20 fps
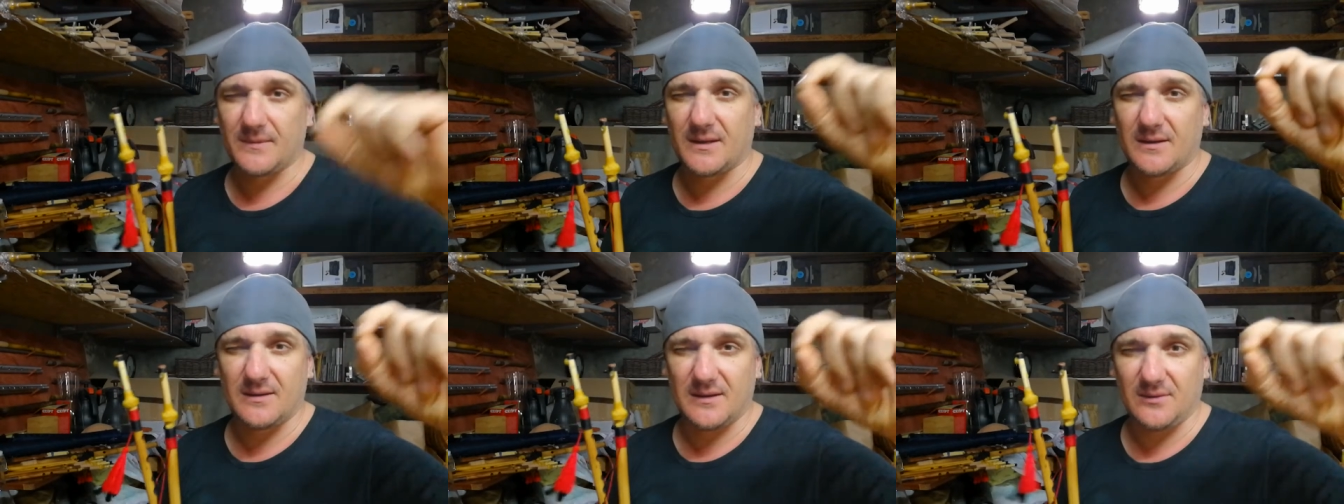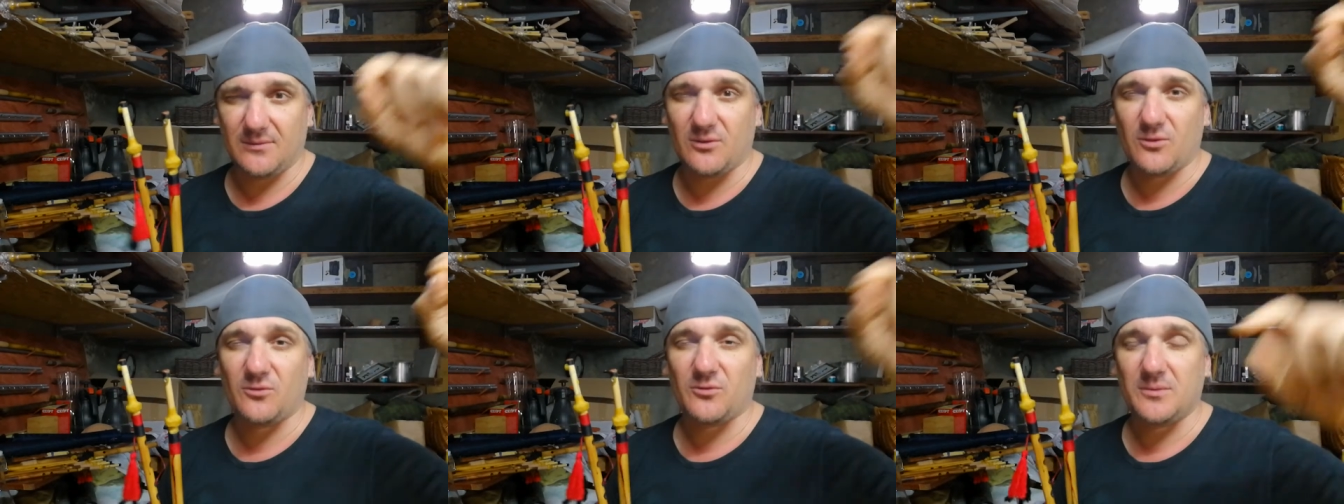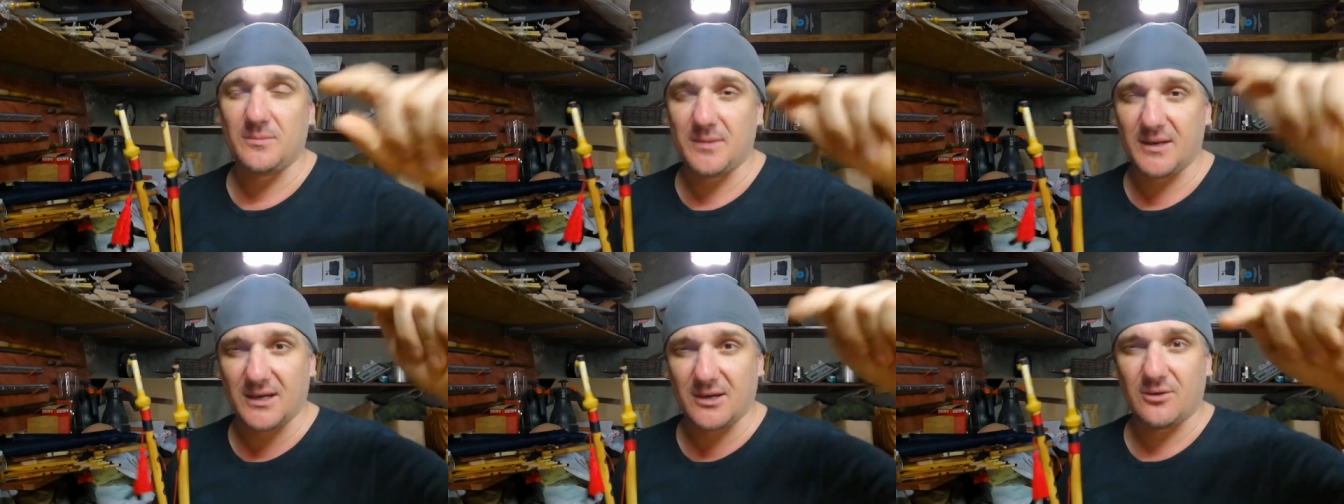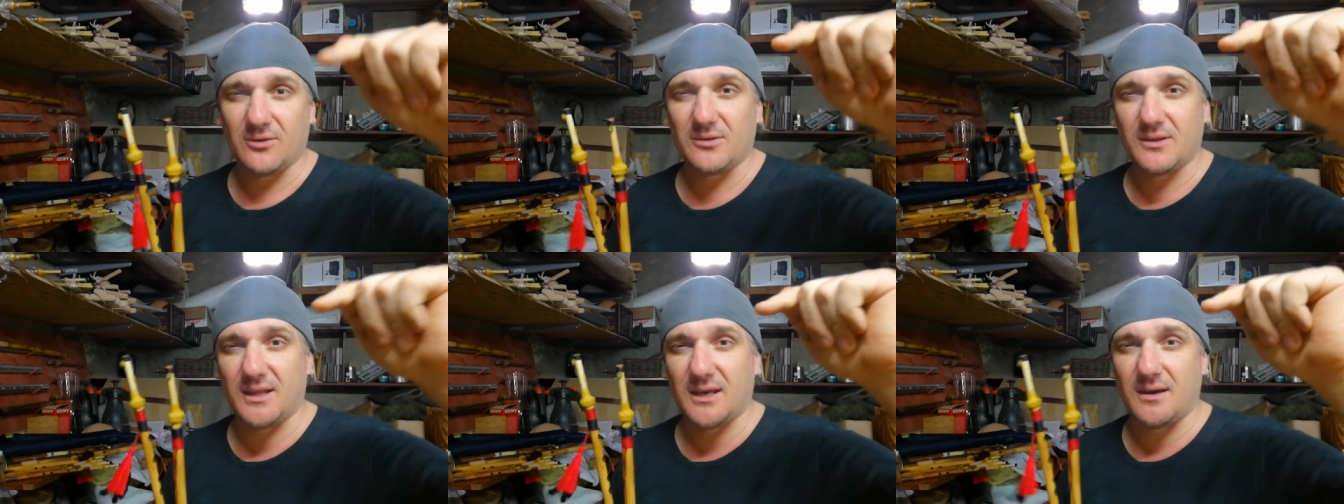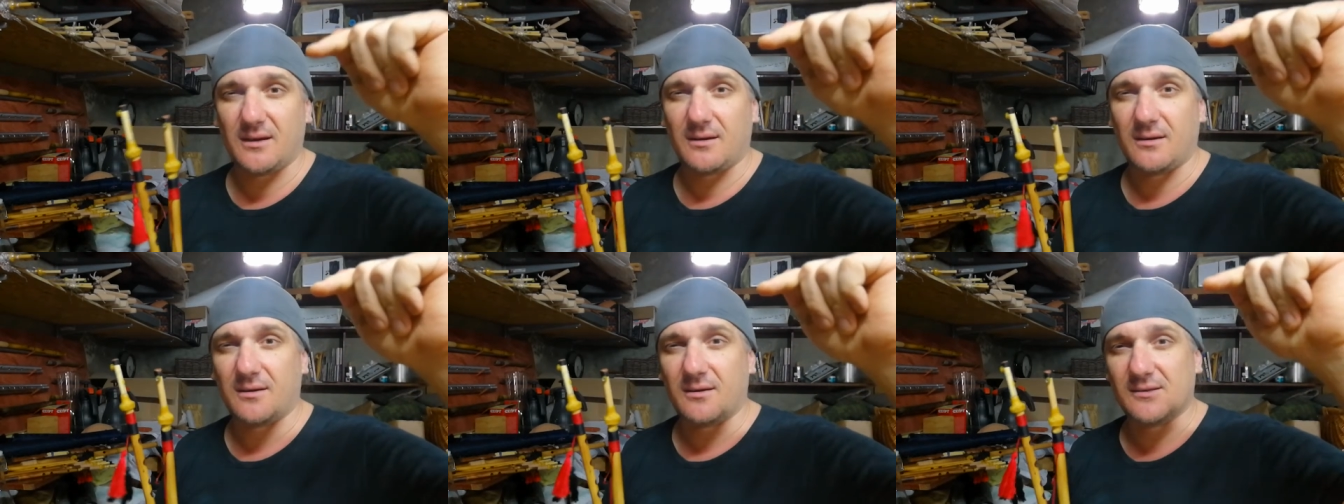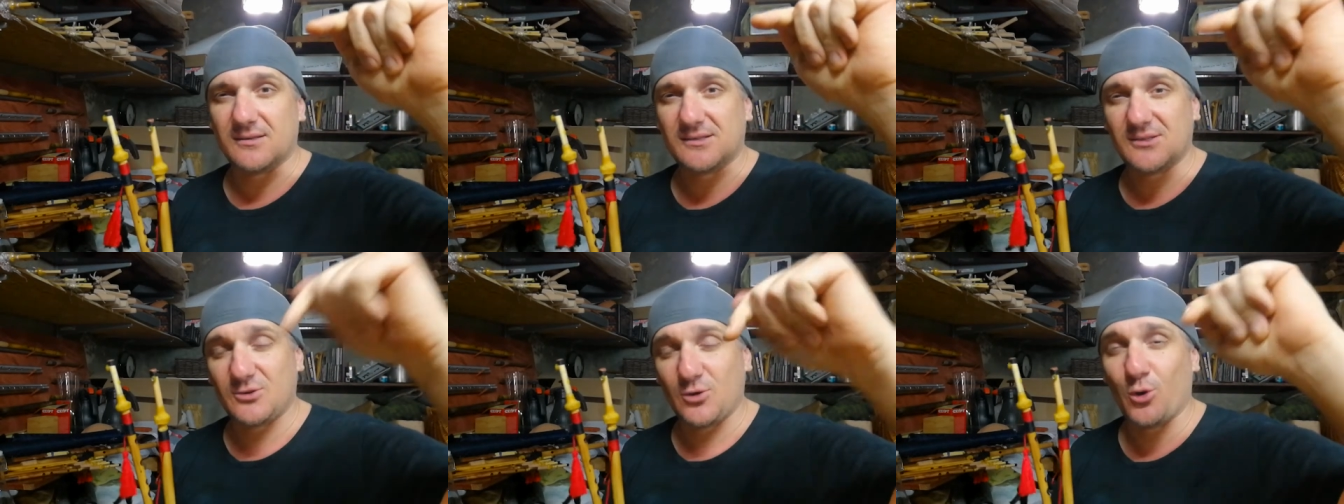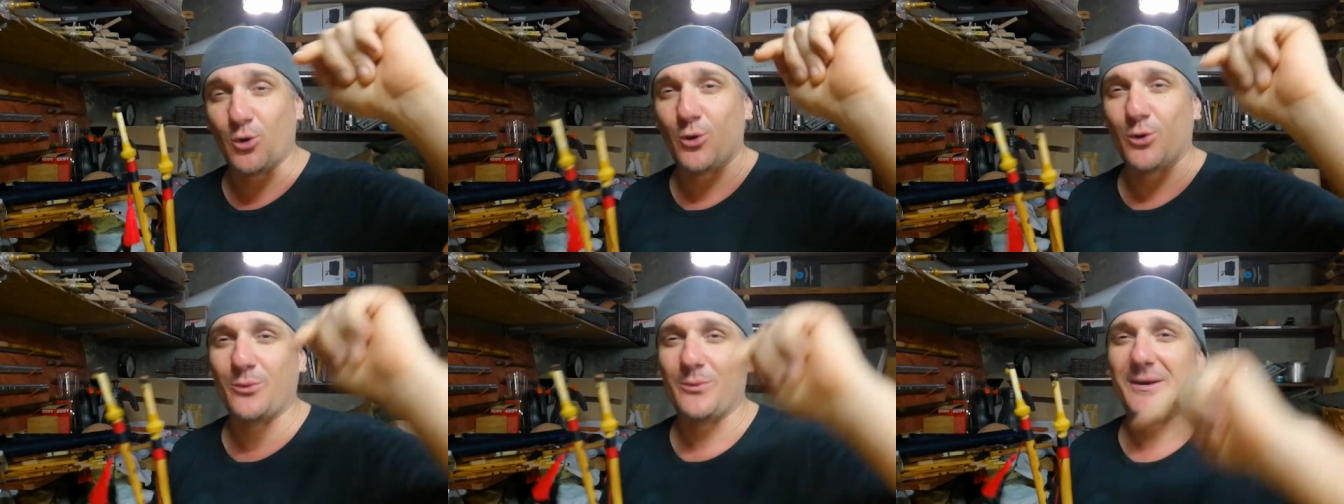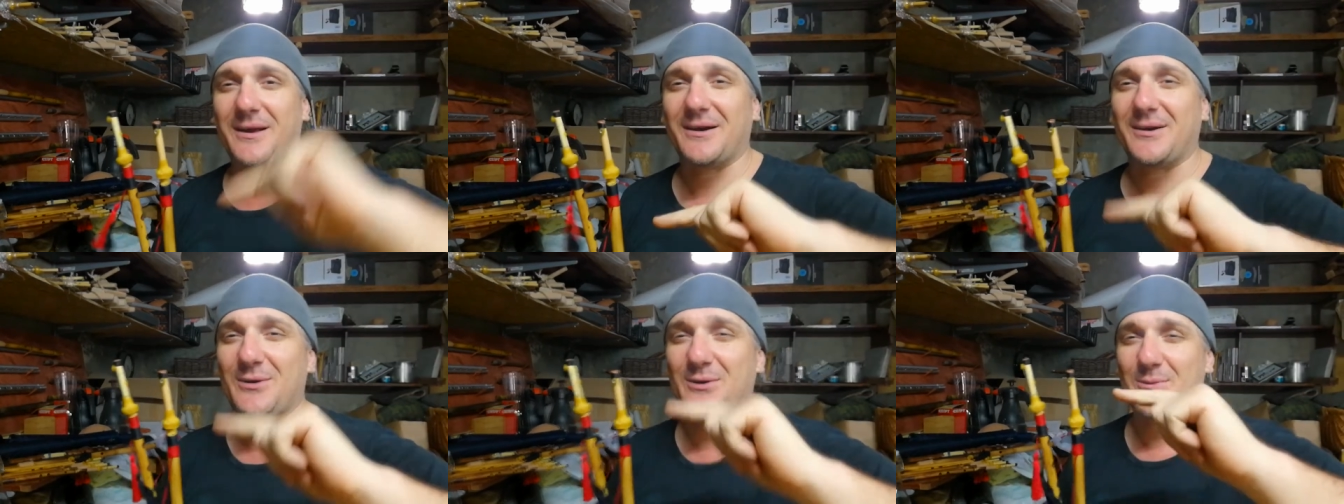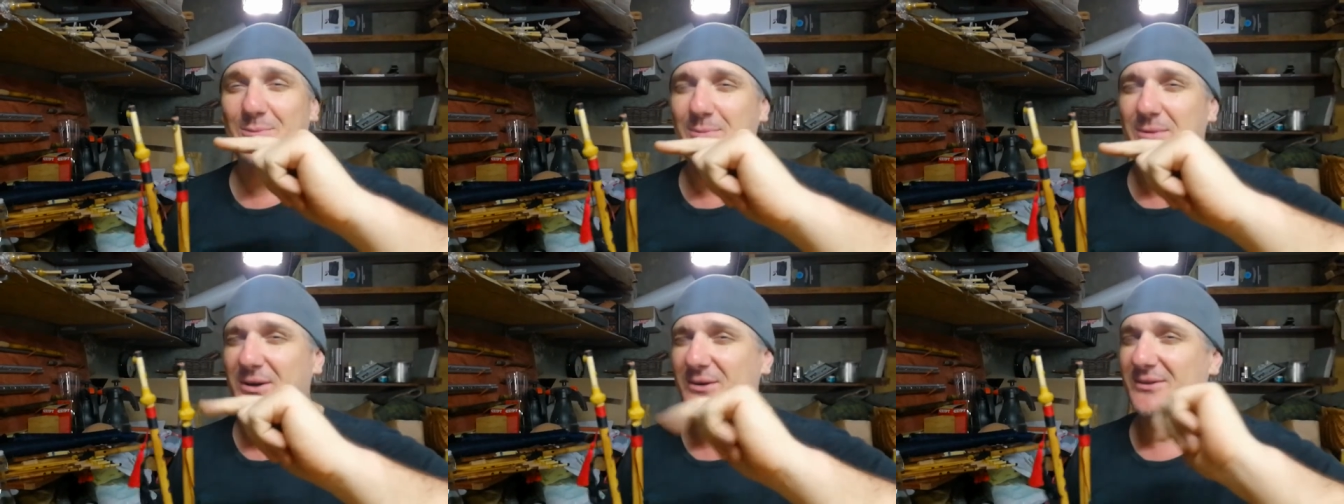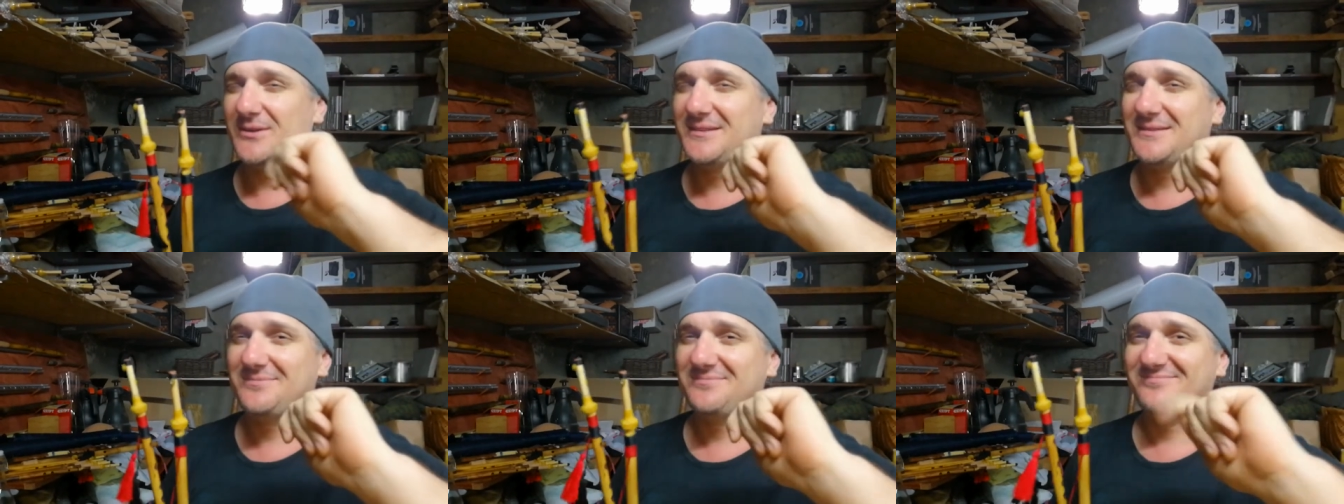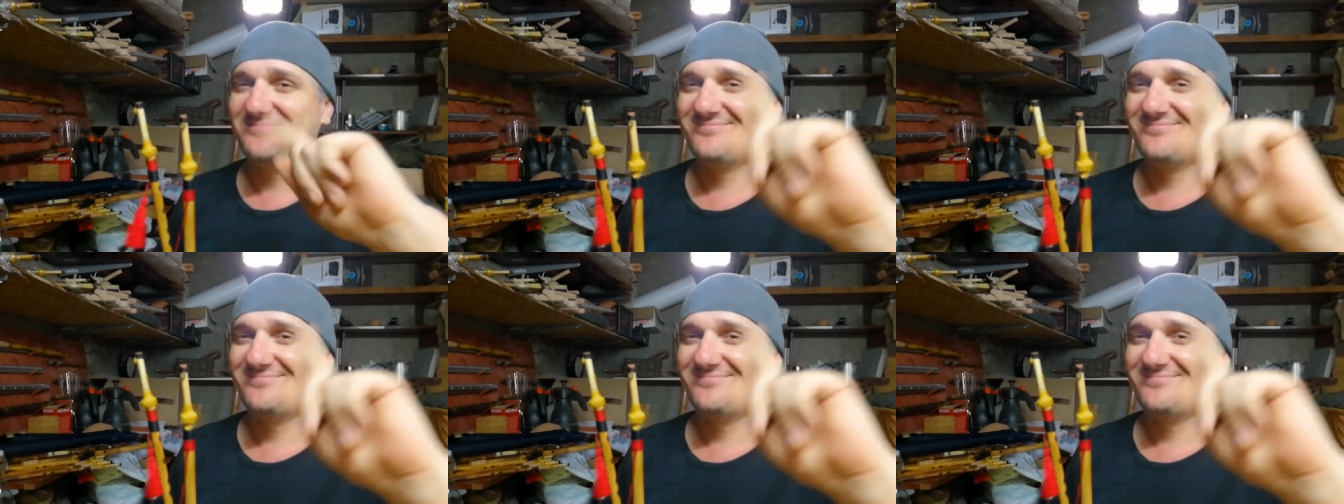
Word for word: leave your feedback on the store where you bought it.